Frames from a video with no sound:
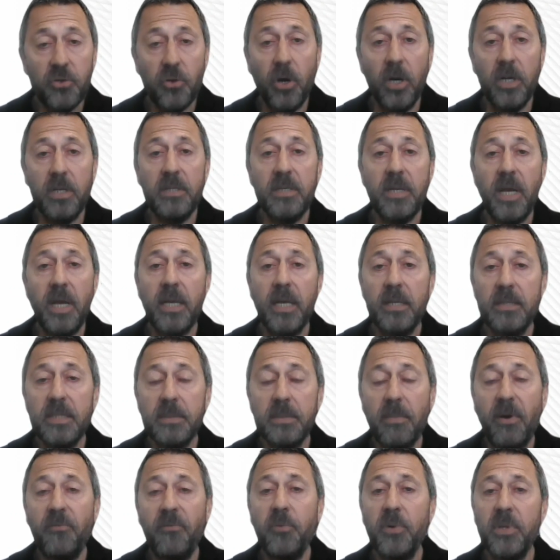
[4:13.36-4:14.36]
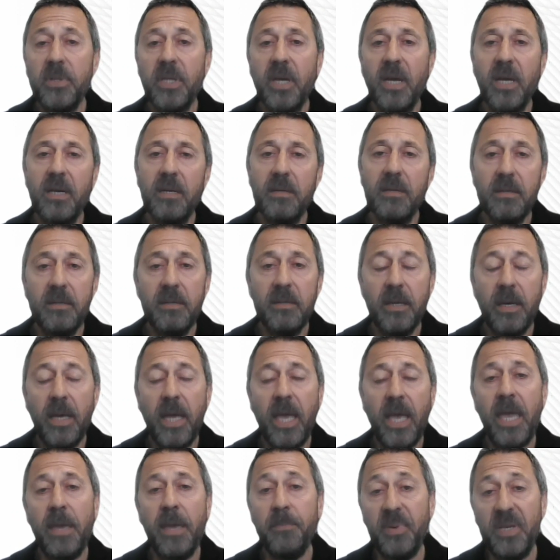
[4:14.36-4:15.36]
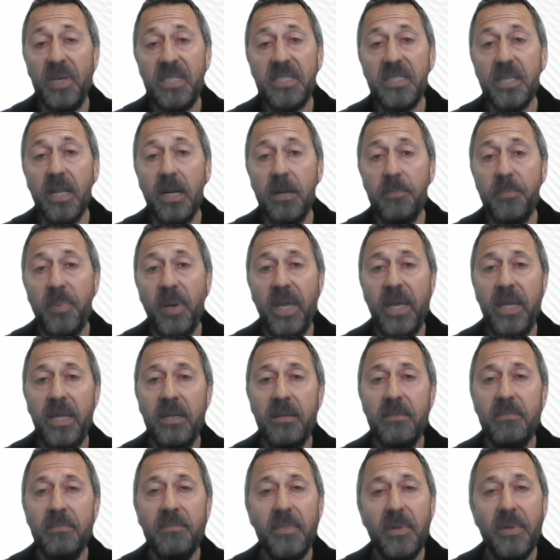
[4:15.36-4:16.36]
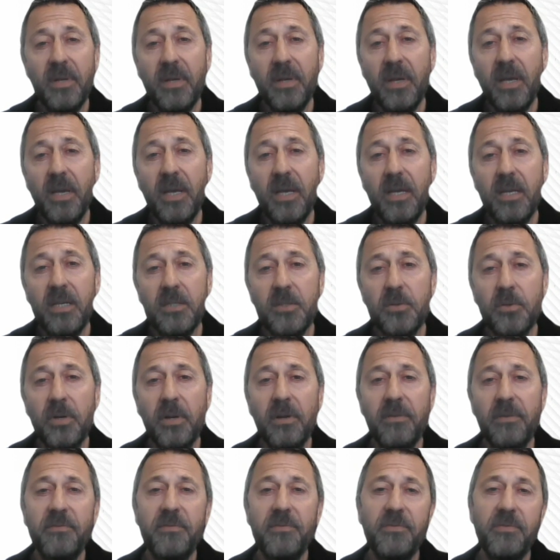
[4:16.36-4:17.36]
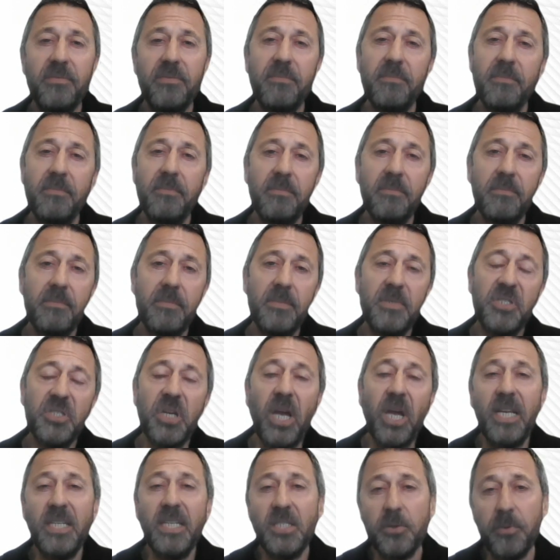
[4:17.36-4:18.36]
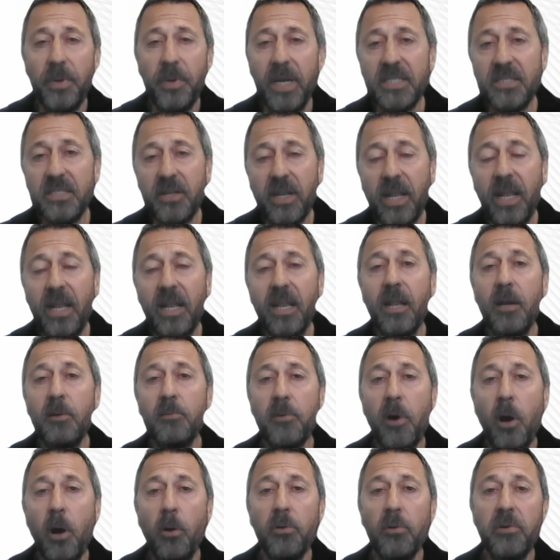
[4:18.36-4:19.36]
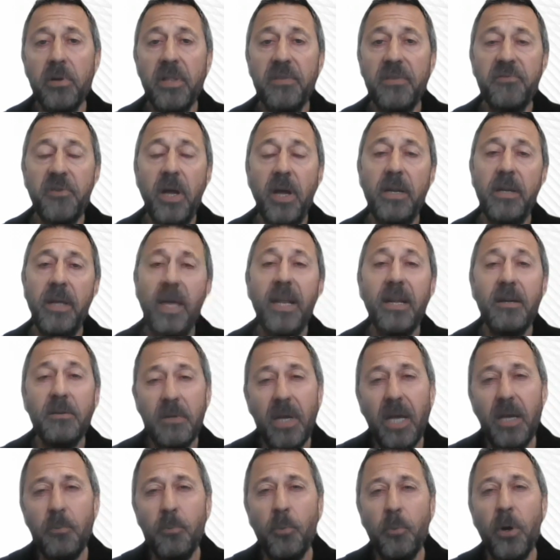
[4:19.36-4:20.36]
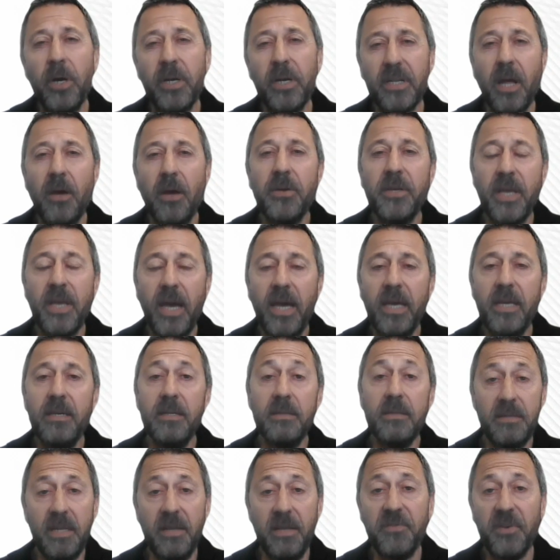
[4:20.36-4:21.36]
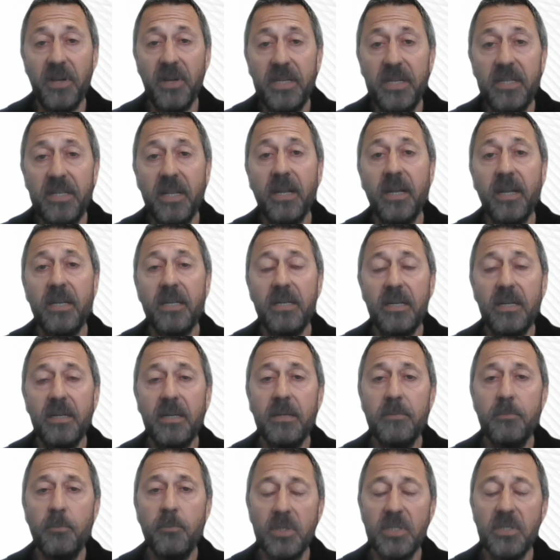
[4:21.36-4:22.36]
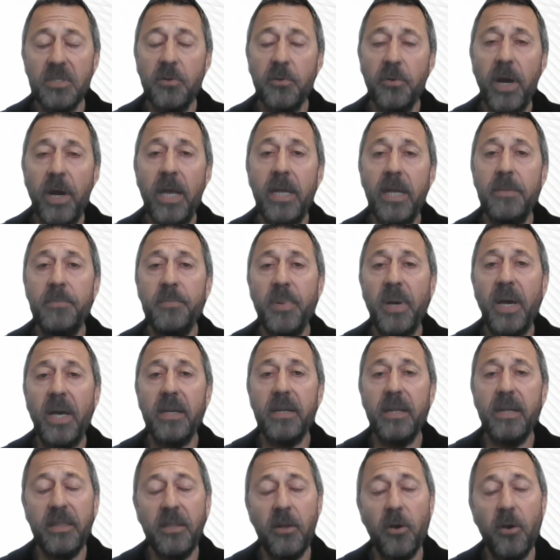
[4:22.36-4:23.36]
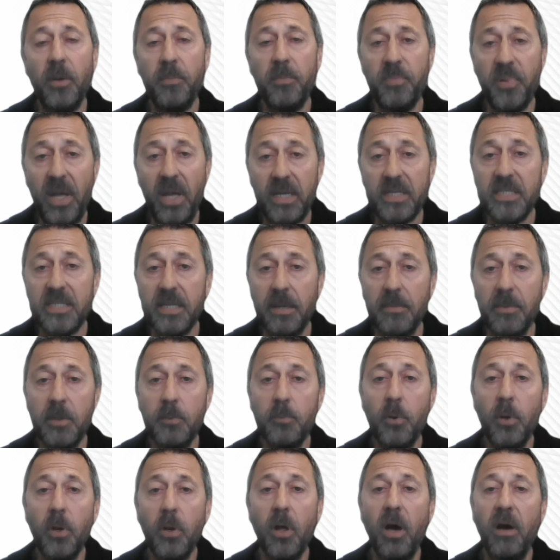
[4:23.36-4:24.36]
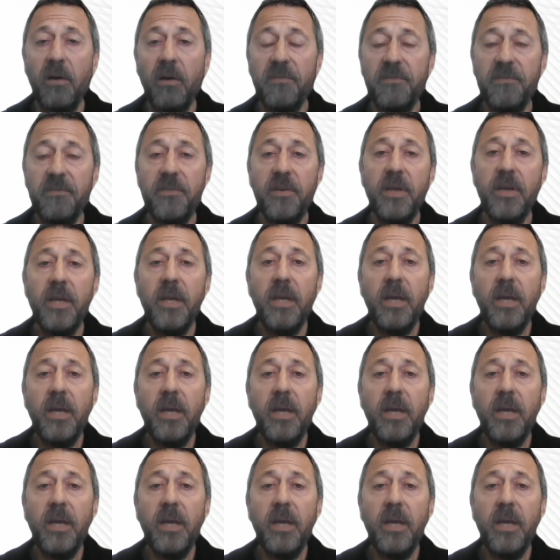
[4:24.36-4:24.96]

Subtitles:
Tried taking some off with a handpiece that had been sort of changed around, so it had a little roller on the front, and it worked okay. It definitely did it. It wasn't great, and then I plucked some of the wool off